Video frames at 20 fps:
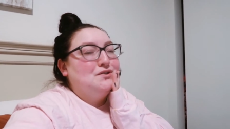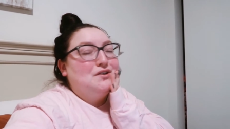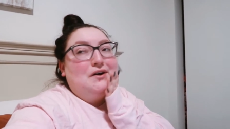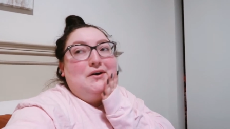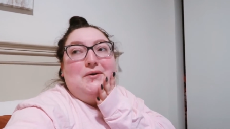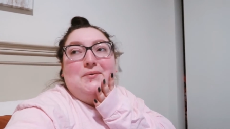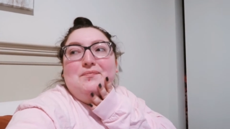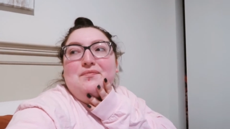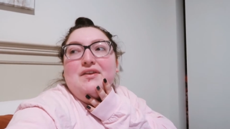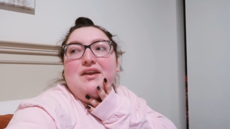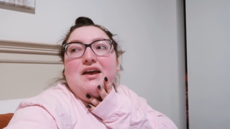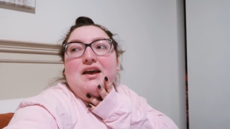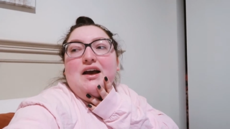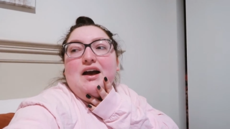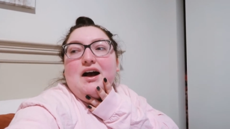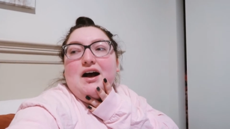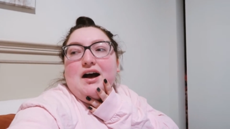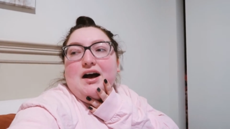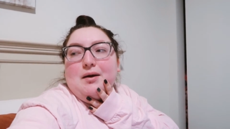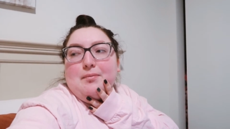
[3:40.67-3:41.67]
So
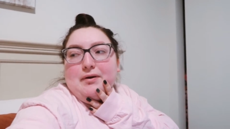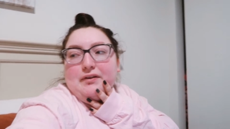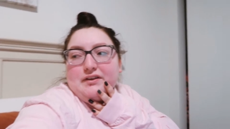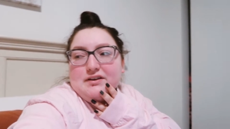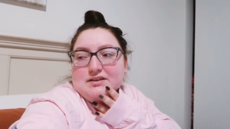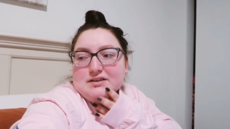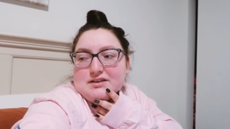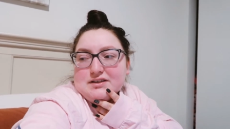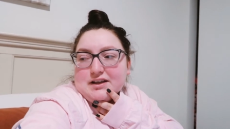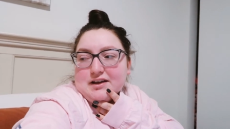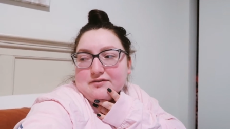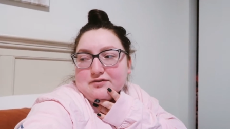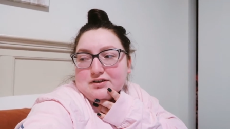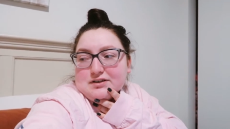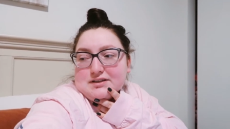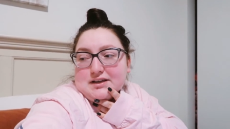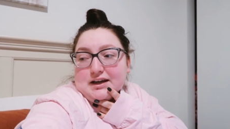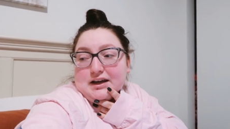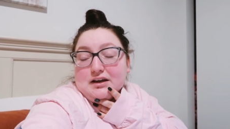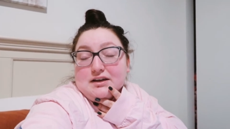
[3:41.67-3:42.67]
um, I listened to that
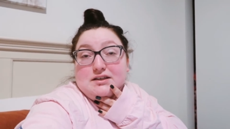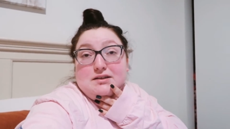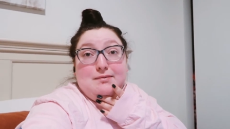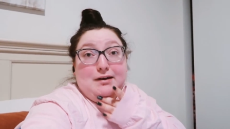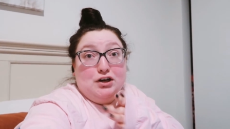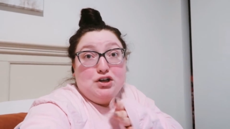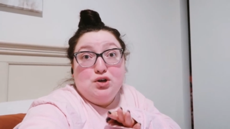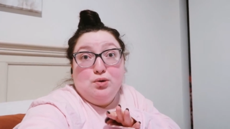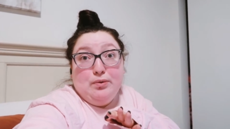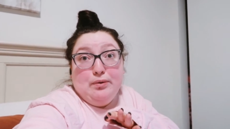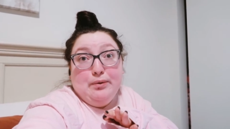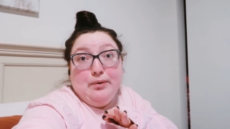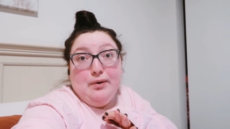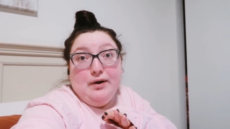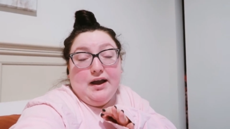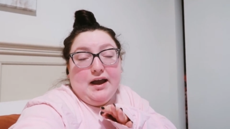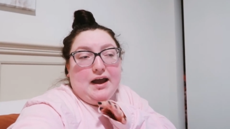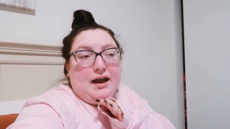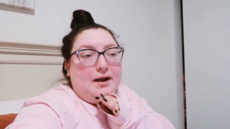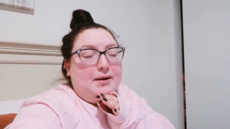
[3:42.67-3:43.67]
for a second to make sure we
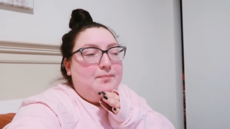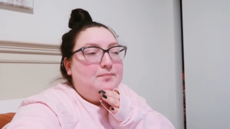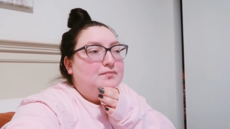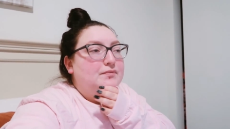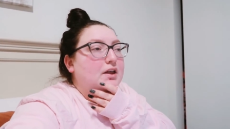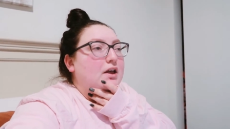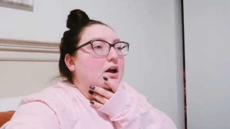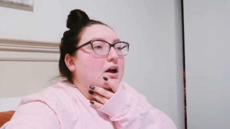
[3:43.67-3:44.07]
were okay.